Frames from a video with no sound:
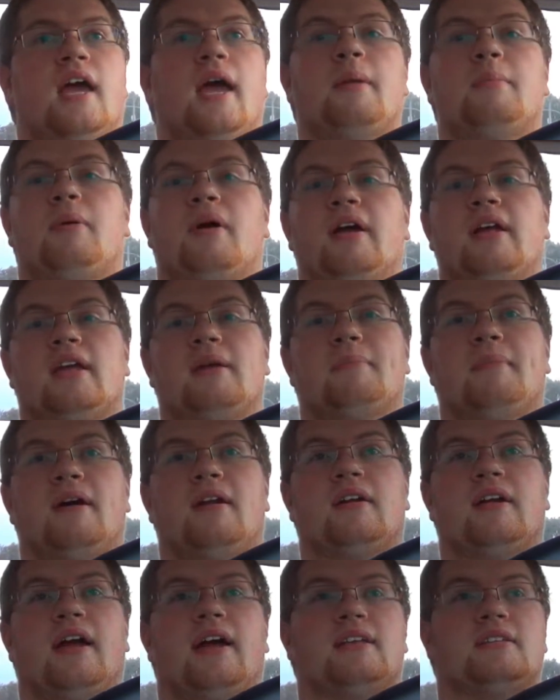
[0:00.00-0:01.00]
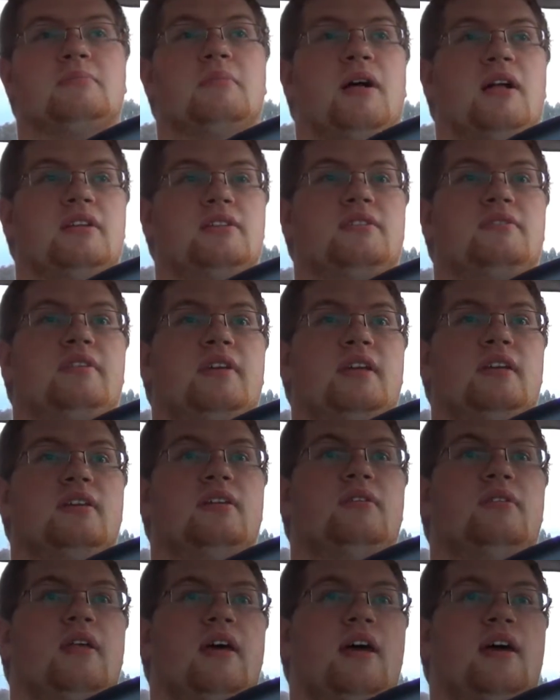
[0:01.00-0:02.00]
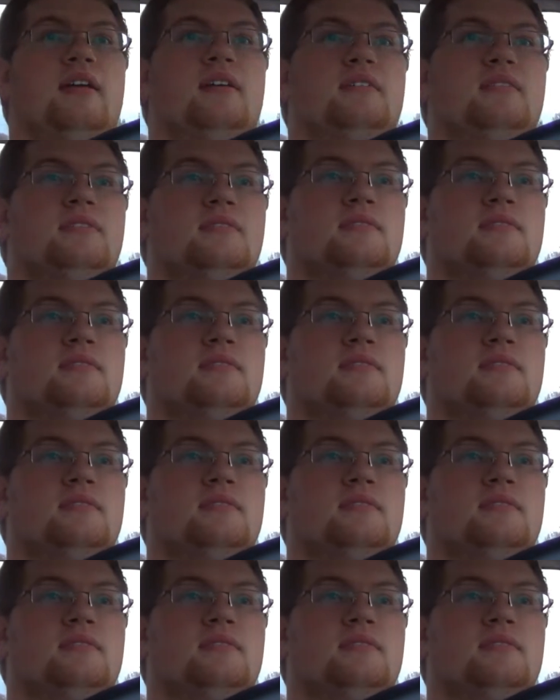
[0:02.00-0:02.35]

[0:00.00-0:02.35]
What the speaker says: It'd probably get better gas mileage if it didn't do that.